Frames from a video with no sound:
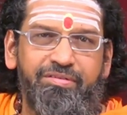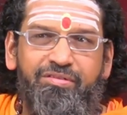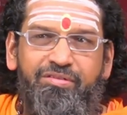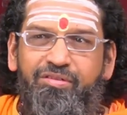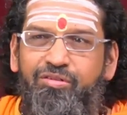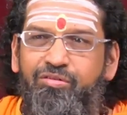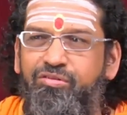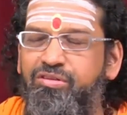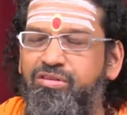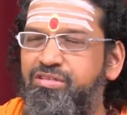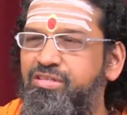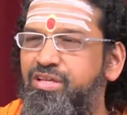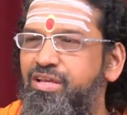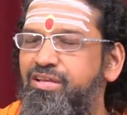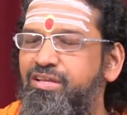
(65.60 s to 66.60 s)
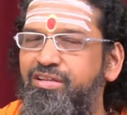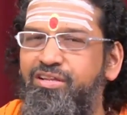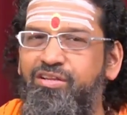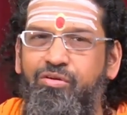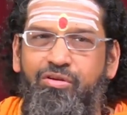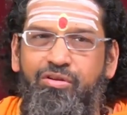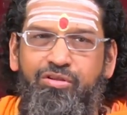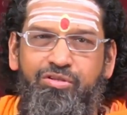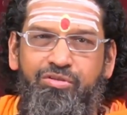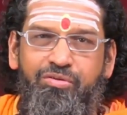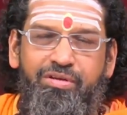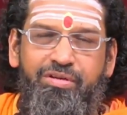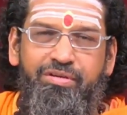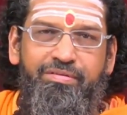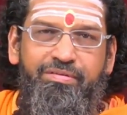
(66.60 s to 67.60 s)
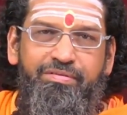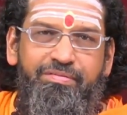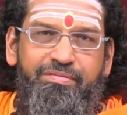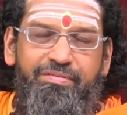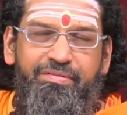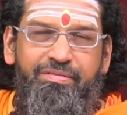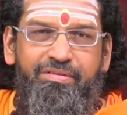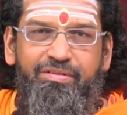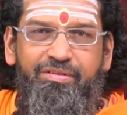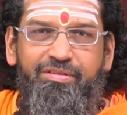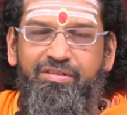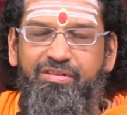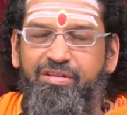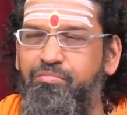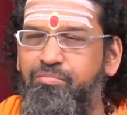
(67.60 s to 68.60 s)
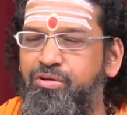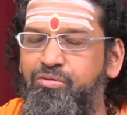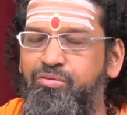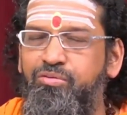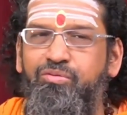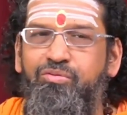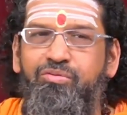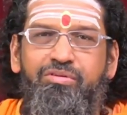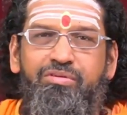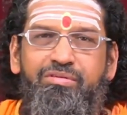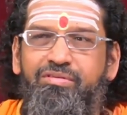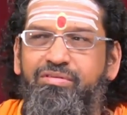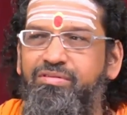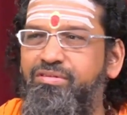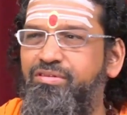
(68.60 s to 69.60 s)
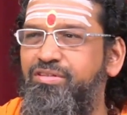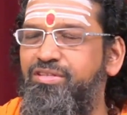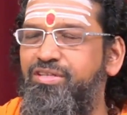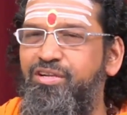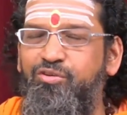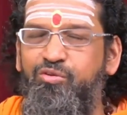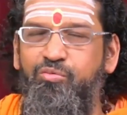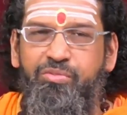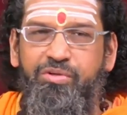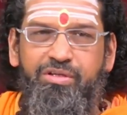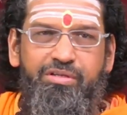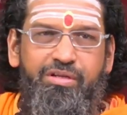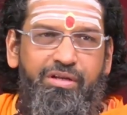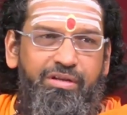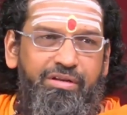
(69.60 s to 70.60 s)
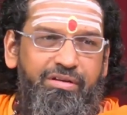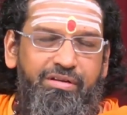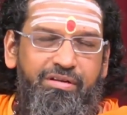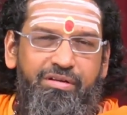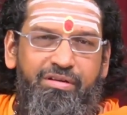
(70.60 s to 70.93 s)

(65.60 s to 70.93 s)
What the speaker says: No desire and all joy. Number two, no desire to maintain.